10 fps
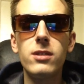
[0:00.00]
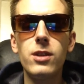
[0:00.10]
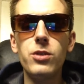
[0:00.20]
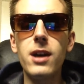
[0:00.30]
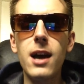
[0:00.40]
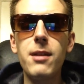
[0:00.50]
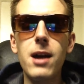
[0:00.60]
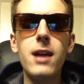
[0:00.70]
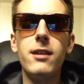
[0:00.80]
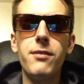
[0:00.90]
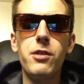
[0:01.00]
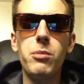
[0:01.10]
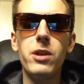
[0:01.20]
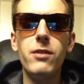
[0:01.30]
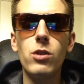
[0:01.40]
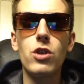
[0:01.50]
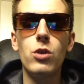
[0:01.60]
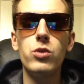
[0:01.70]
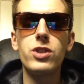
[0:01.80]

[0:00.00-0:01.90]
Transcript: He'll. I, I definitely believe he'll go